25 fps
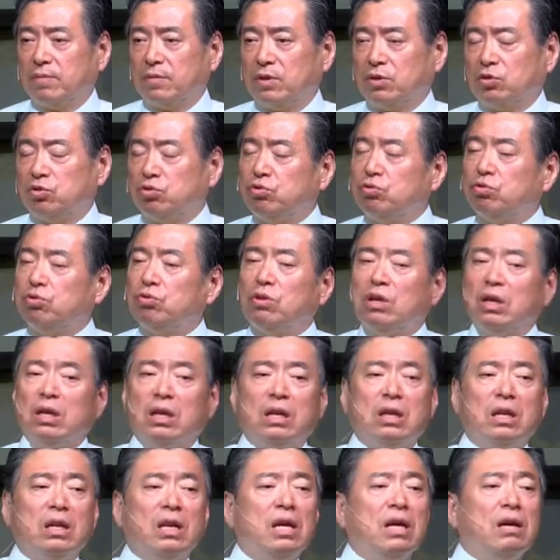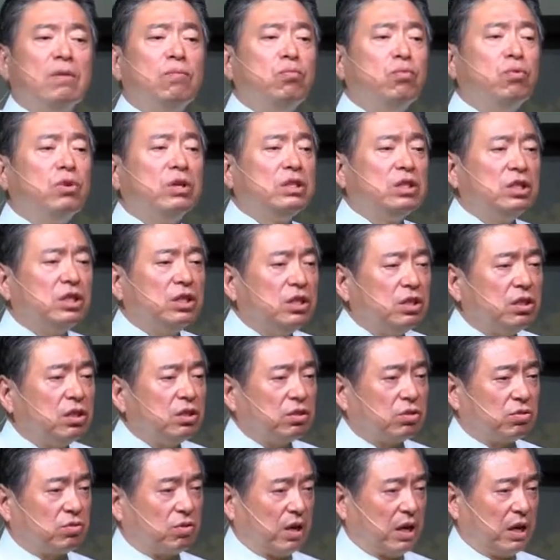Truly live with
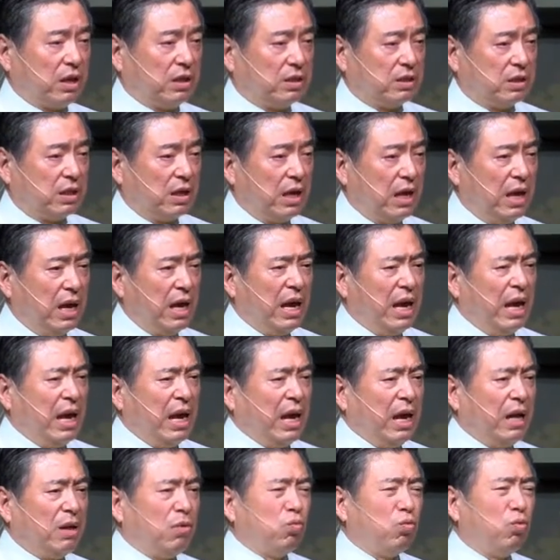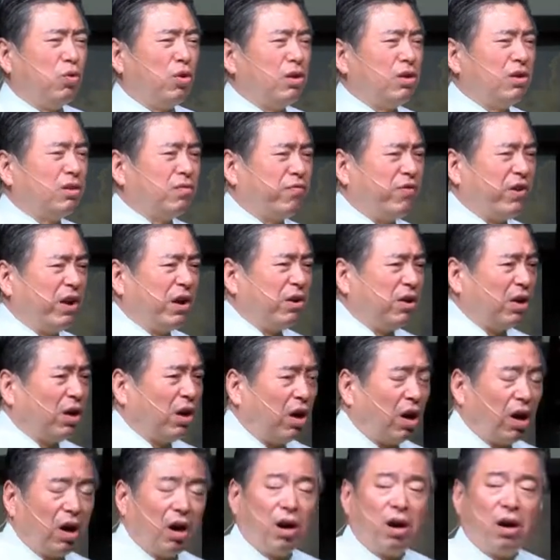Jesus Christ. And work very
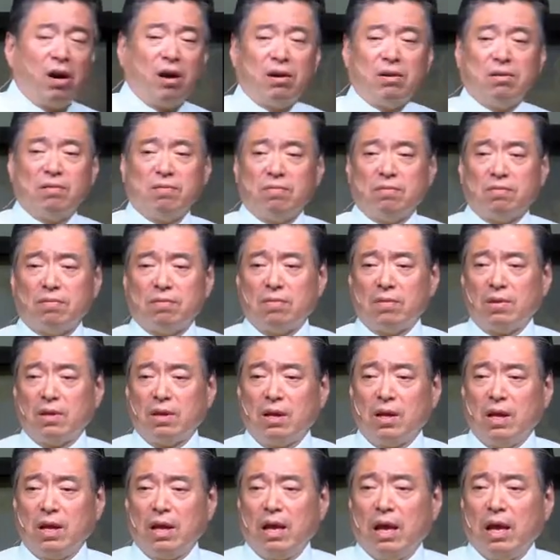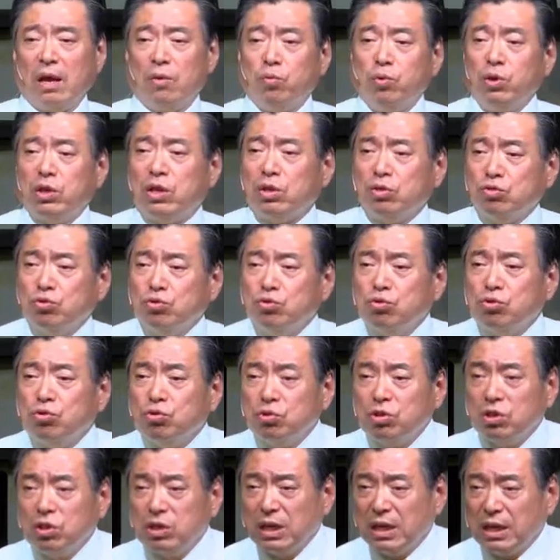hard with a
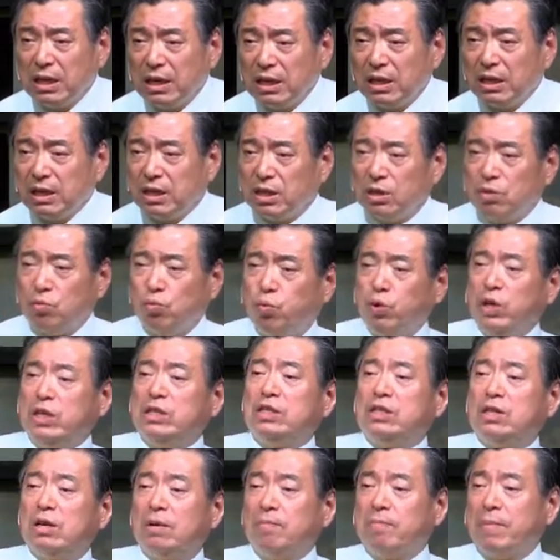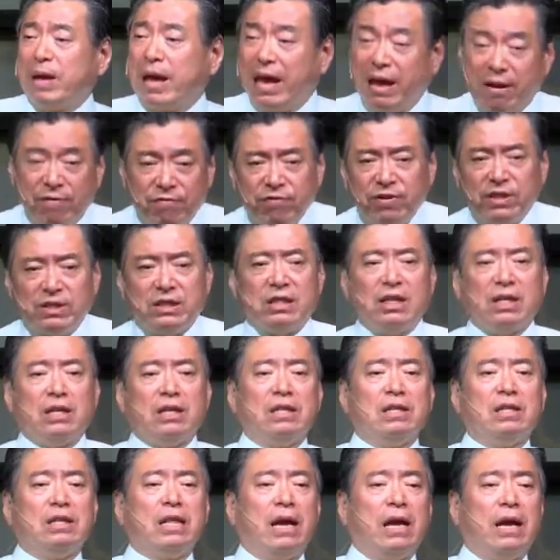new wisdom every
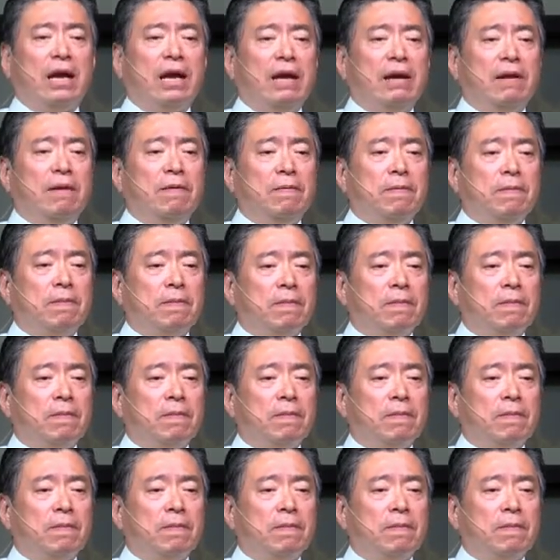single day.